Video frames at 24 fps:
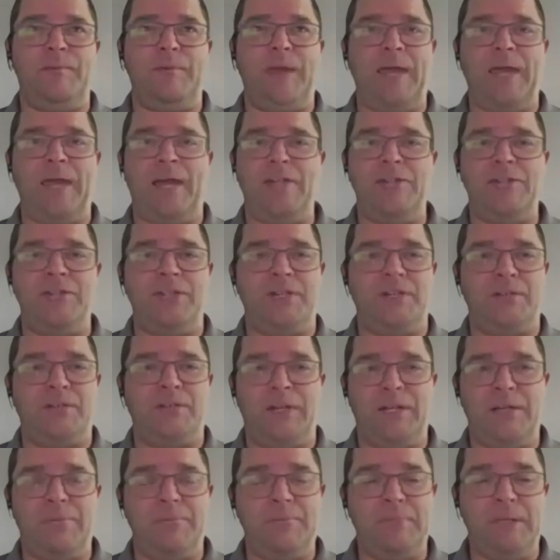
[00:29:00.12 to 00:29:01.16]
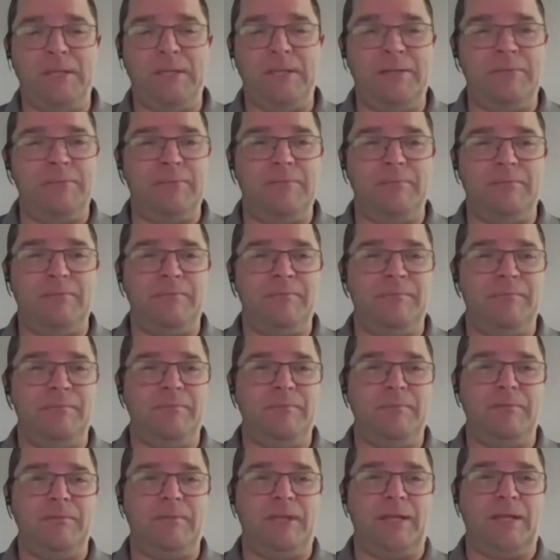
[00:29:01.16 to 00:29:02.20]
AI generated meme,
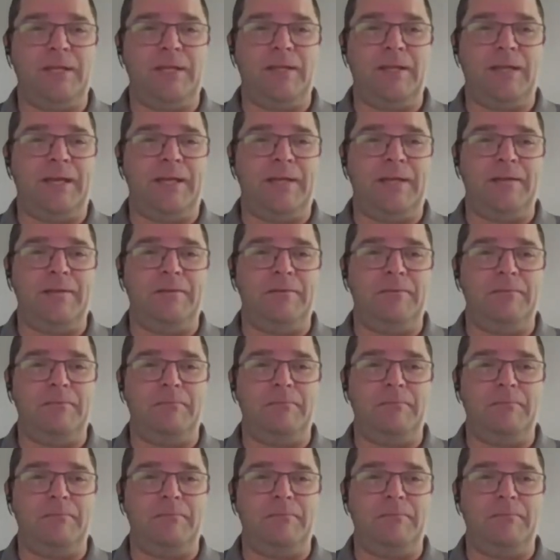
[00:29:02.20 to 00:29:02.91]
and it had